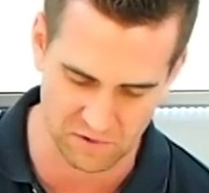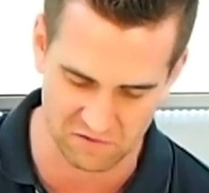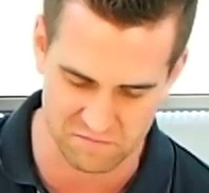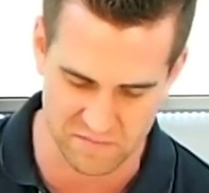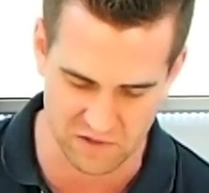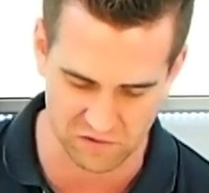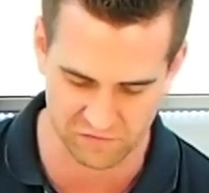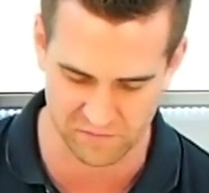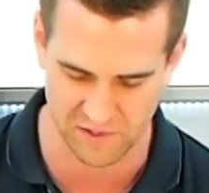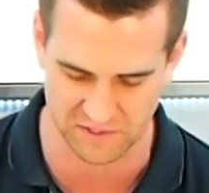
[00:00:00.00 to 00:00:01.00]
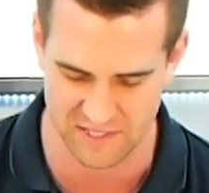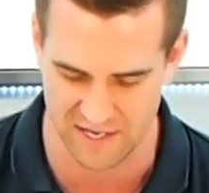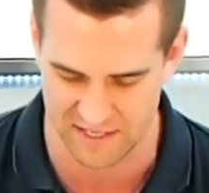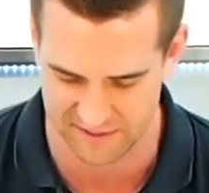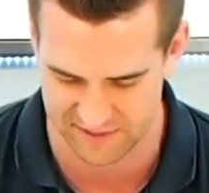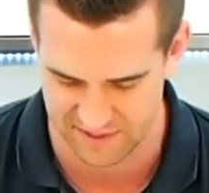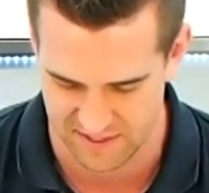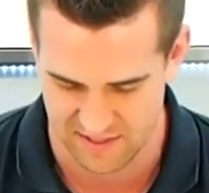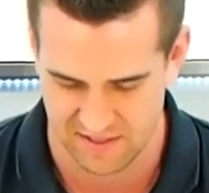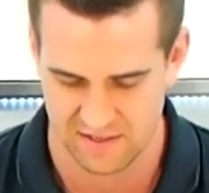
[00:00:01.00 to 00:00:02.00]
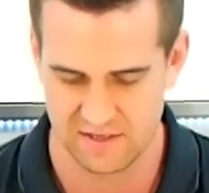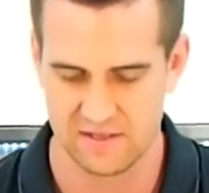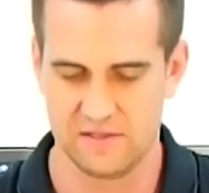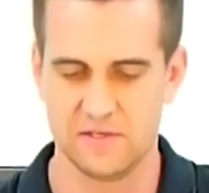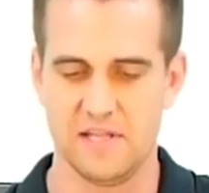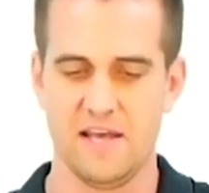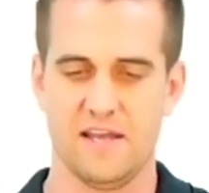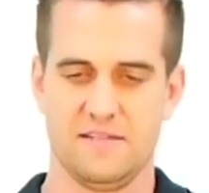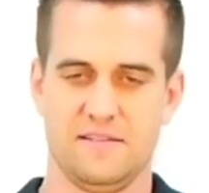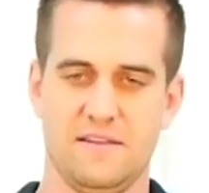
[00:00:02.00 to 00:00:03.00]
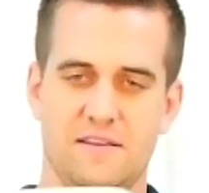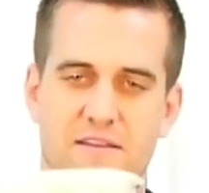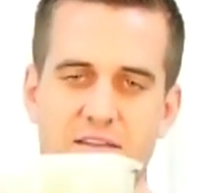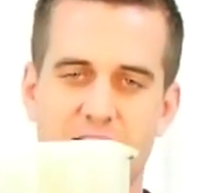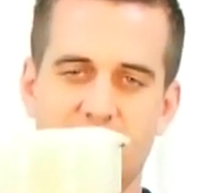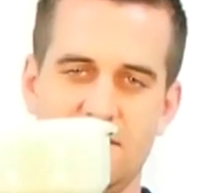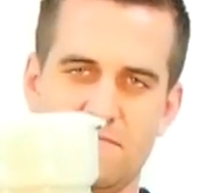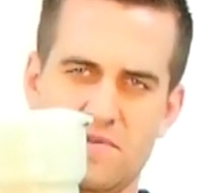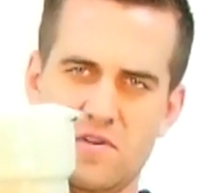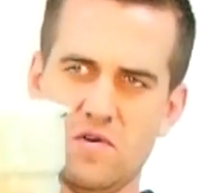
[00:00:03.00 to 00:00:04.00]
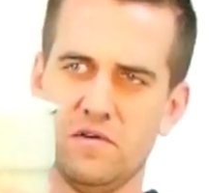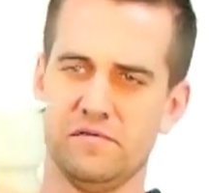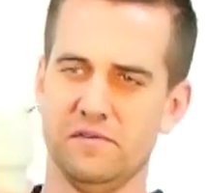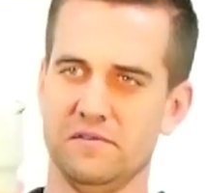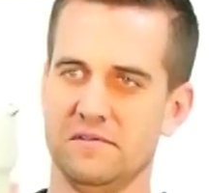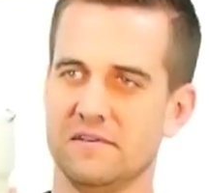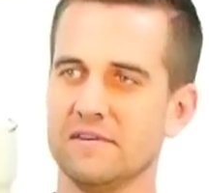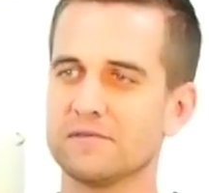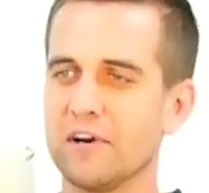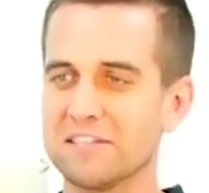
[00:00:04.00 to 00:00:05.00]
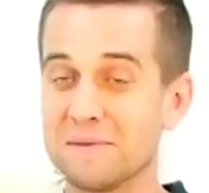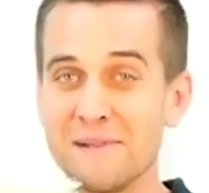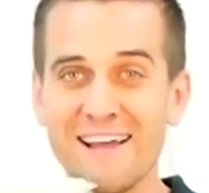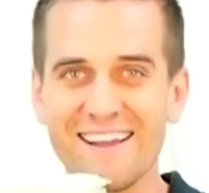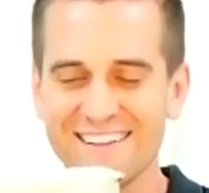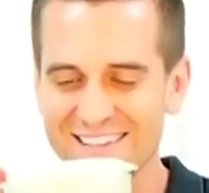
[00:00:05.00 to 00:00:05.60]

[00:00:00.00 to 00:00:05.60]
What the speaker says: of milk from those nuts. Look at that, beautiful. Try some of that.